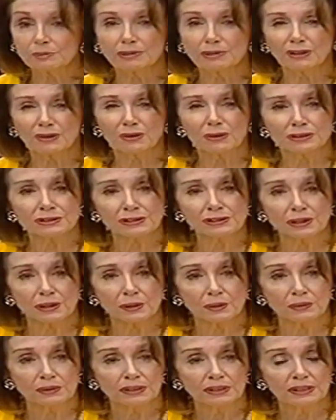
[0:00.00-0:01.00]
But
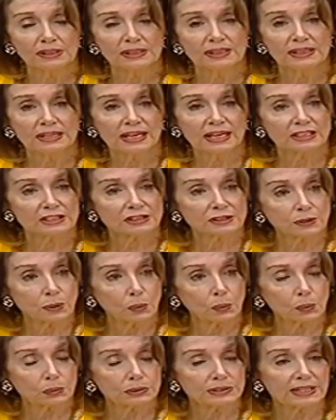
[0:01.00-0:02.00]
also, our
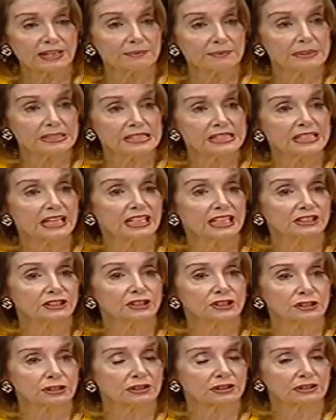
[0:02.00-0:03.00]
souls have been
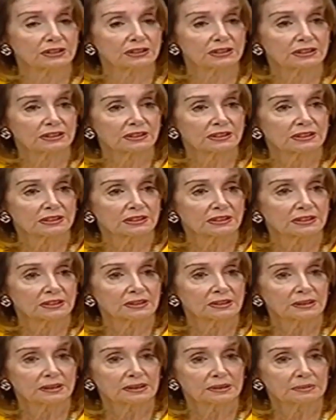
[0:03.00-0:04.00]
touched
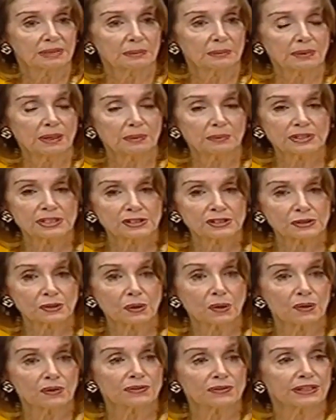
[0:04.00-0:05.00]
by what we
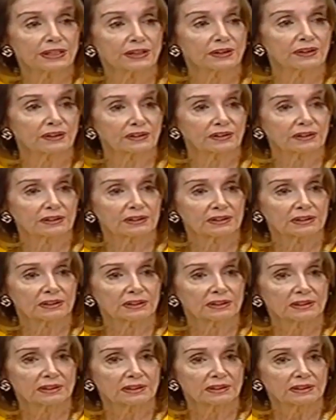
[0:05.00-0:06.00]
saw there,
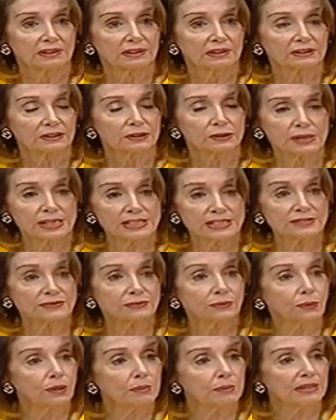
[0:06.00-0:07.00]

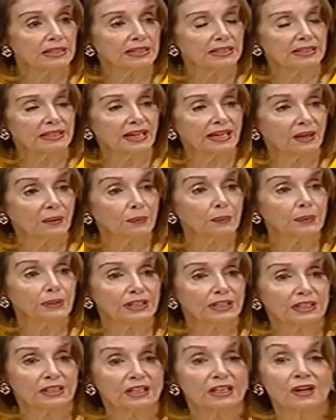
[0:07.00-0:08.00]
transforming how
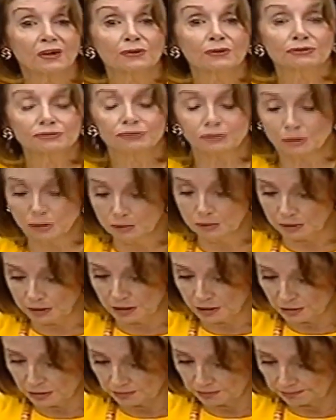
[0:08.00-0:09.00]
we go
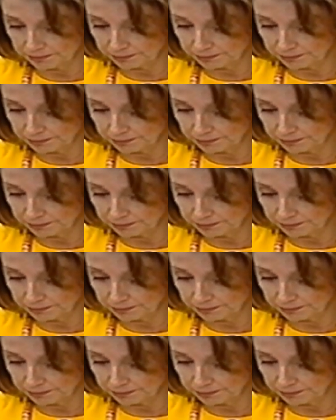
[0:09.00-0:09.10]
forward.